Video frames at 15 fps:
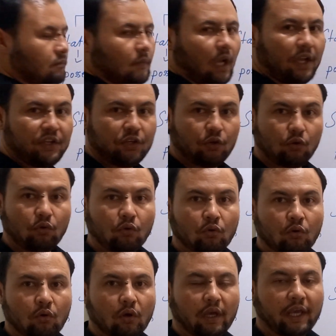I know
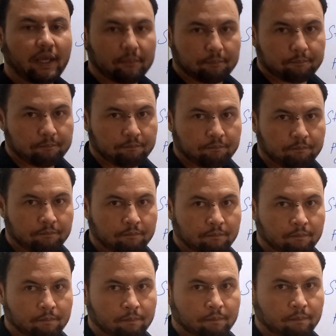him.
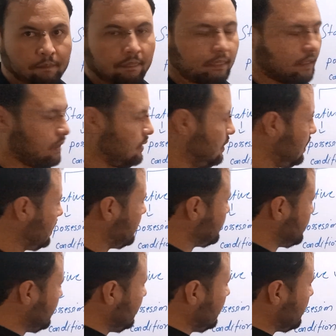That is
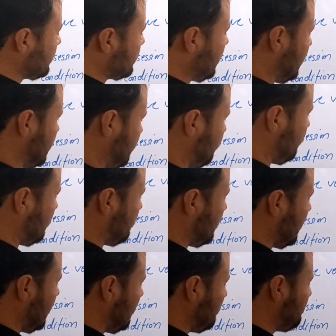the stative verb.
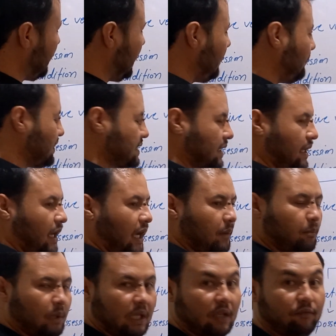Believe is there. I
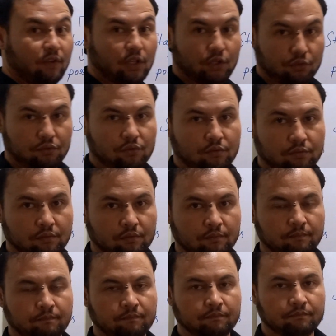believe in you.
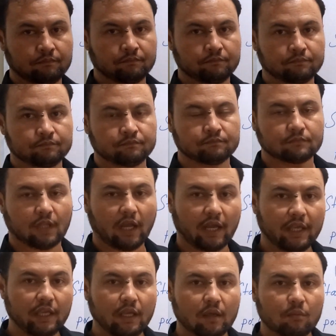
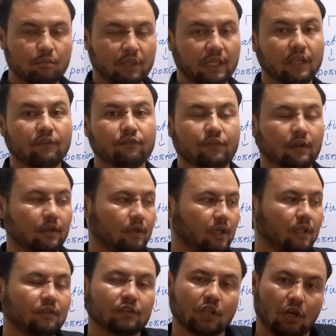I believe
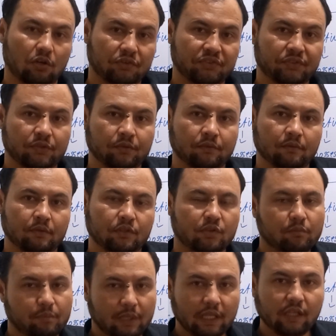in thoughts. So
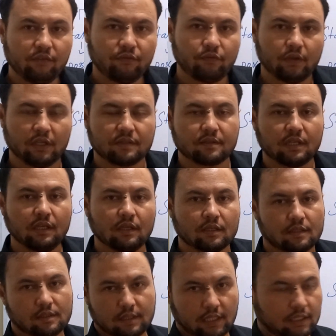believe is the
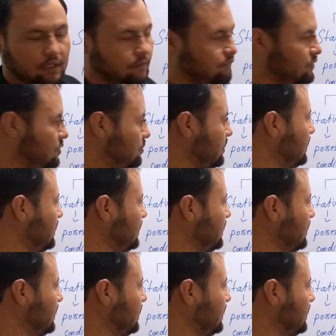stative verb.